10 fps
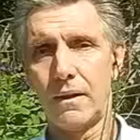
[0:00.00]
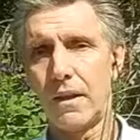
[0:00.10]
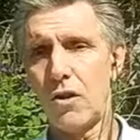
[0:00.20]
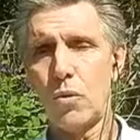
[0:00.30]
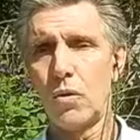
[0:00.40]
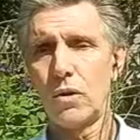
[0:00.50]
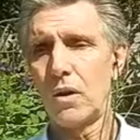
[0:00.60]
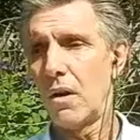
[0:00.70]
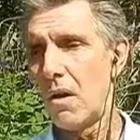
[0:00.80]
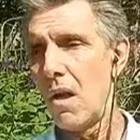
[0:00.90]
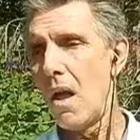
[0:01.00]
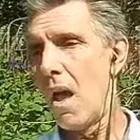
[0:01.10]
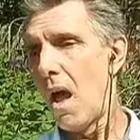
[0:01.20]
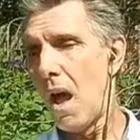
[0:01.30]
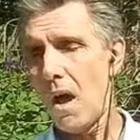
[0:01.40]
And then you wonder,
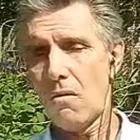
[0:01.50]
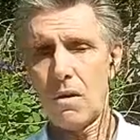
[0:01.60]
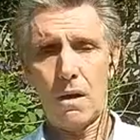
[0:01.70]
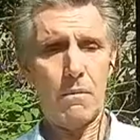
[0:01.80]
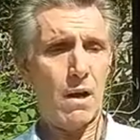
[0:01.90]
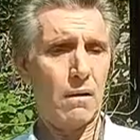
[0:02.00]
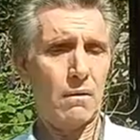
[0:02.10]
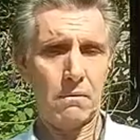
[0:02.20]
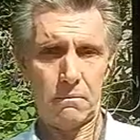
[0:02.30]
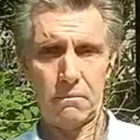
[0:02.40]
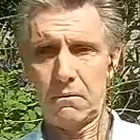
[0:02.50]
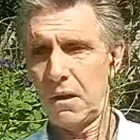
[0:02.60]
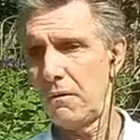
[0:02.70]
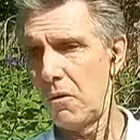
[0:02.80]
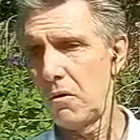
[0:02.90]
how come I
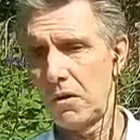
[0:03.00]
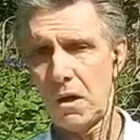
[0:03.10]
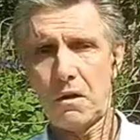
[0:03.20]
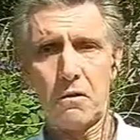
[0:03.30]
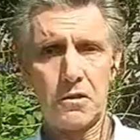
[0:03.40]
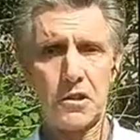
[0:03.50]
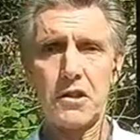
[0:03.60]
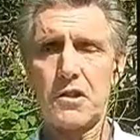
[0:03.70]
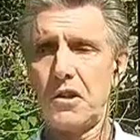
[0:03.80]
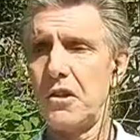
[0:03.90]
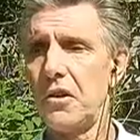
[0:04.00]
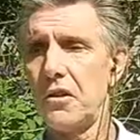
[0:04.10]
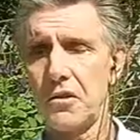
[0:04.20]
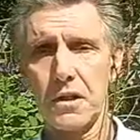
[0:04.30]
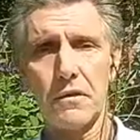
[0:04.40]
live only 60
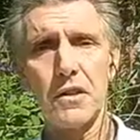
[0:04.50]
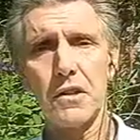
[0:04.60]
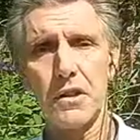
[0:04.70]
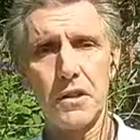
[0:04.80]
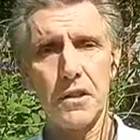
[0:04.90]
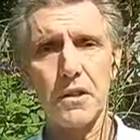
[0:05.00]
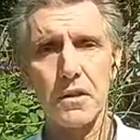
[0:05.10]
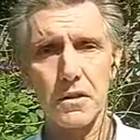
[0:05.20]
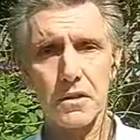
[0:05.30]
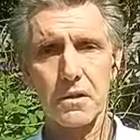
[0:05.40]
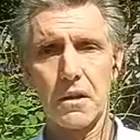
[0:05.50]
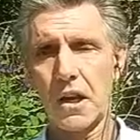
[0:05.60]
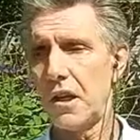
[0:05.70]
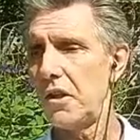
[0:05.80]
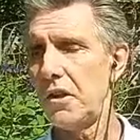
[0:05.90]
years, 70 years,
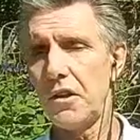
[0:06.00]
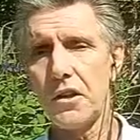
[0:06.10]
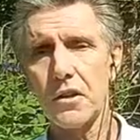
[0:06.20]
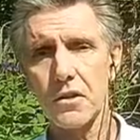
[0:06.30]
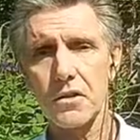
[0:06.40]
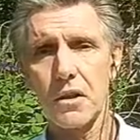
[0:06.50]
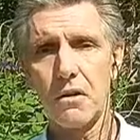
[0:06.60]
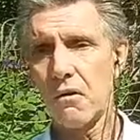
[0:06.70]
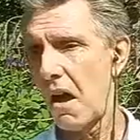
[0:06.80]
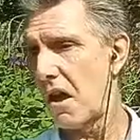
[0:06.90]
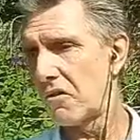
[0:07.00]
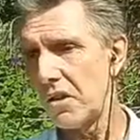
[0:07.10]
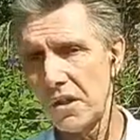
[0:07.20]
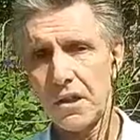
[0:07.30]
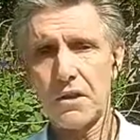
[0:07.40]
80 years,
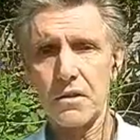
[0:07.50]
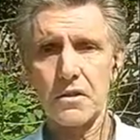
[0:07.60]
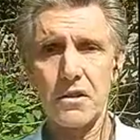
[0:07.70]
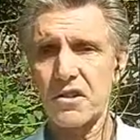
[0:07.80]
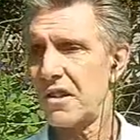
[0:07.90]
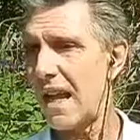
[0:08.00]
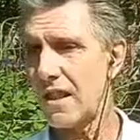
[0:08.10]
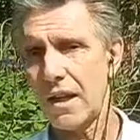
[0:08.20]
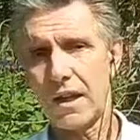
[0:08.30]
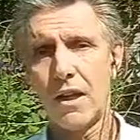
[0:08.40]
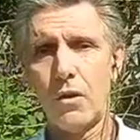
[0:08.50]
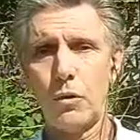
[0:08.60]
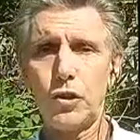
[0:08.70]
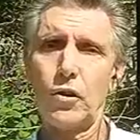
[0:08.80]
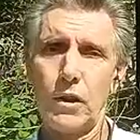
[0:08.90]
100 years? It's nothing.
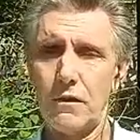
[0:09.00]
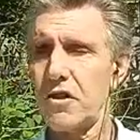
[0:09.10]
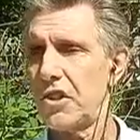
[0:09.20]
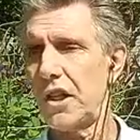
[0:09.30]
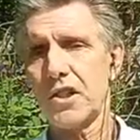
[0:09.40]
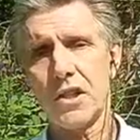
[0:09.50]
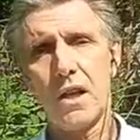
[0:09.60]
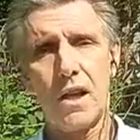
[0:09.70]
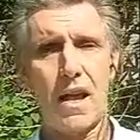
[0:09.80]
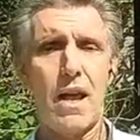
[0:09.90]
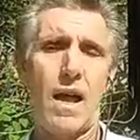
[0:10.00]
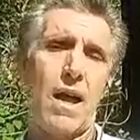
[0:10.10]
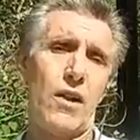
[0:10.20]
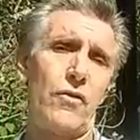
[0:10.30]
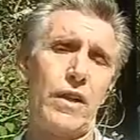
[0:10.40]
We should live
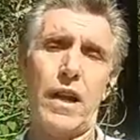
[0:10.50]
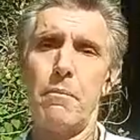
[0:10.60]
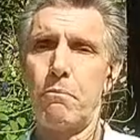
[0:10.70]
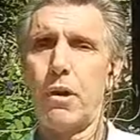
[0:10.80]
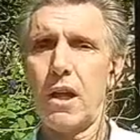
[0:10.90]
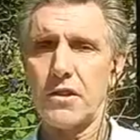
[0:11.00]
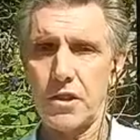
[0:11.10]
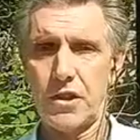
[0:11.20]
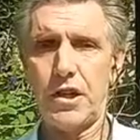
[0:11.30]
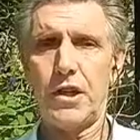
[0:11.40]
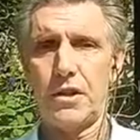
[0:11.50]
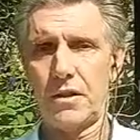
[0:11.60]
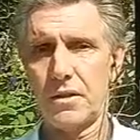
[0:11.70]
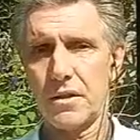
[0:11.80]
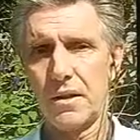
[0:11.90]
600 and plus
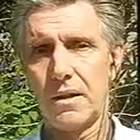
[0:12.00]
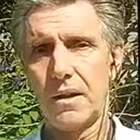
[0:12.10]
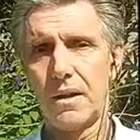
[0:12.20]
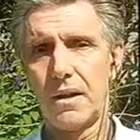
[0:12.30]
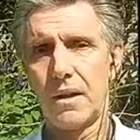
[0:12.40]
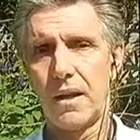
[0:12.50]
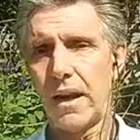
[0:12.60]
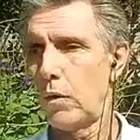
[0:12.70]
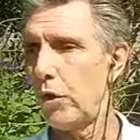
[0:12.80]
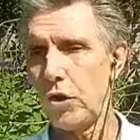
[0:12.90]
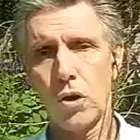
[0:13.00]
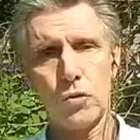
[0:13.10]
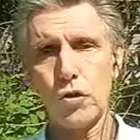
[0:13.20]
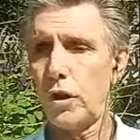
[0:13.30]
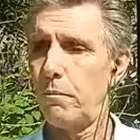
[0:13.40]
years. And we
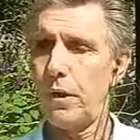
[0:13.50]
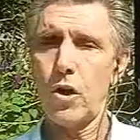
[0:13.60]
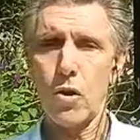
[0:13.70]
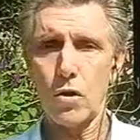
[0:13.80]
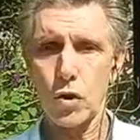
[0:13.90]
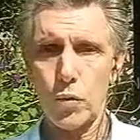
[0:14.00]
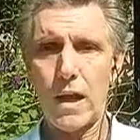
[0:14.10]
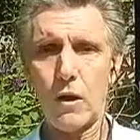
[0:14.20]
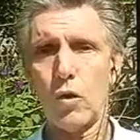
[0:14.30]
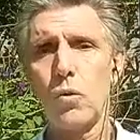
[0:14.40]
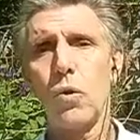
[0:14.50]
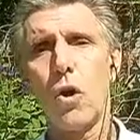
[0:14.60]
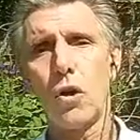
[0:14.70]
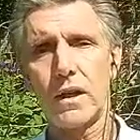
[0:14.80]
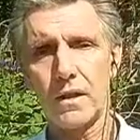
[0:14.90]
don't do it because we are
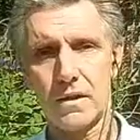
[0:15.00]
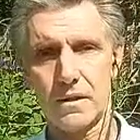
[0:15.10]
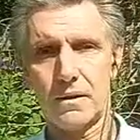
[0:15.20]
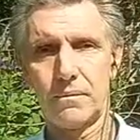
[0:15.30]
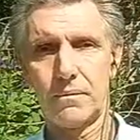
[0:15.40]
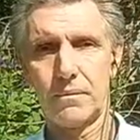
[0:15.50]
glucoholics.